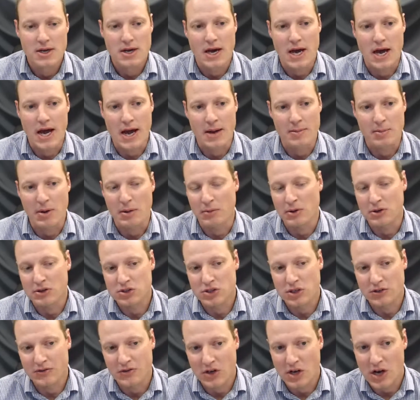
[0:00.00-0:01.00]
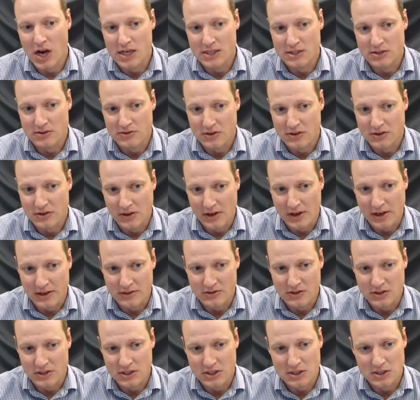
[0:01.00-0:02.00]
I'm not sure if you guys have
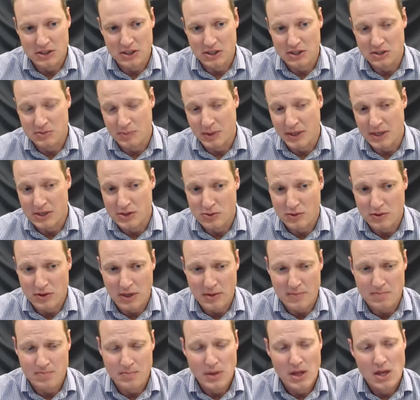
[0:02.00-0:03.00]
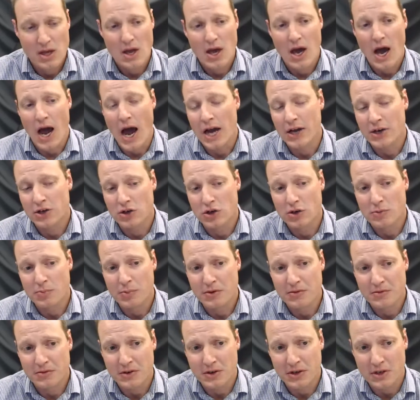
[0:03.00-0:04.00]
experience with them. I do
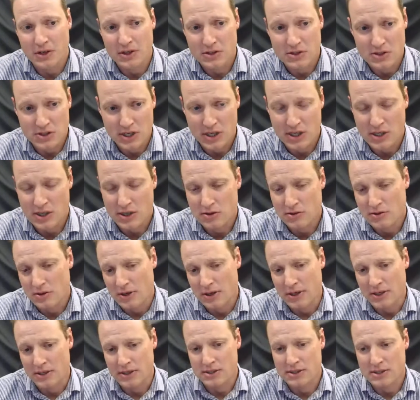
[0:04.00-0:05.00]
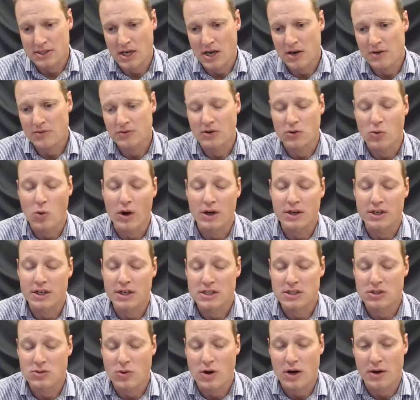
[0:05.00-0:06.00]
prefer Xero itself. The one
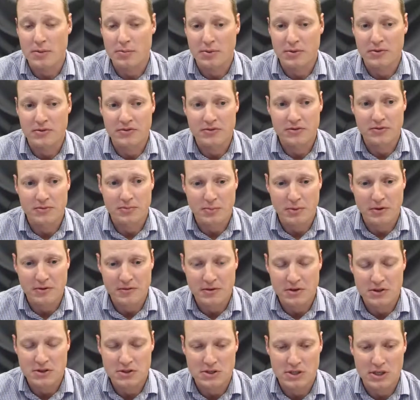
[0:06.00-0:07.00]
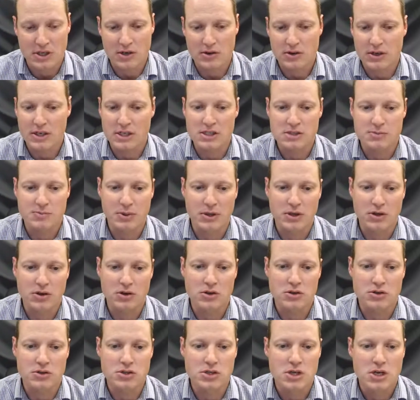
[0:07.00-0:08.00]
reason why I prefer Xero is
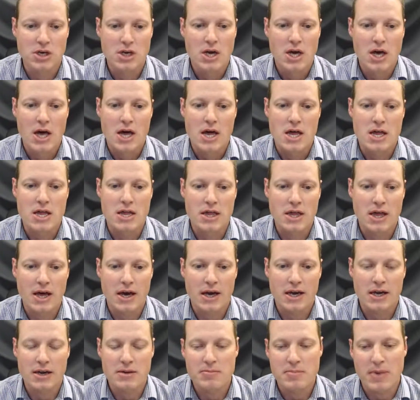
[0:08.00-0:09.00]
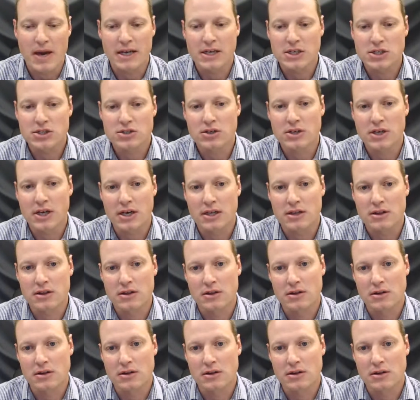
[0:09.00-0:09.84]
because they managed to get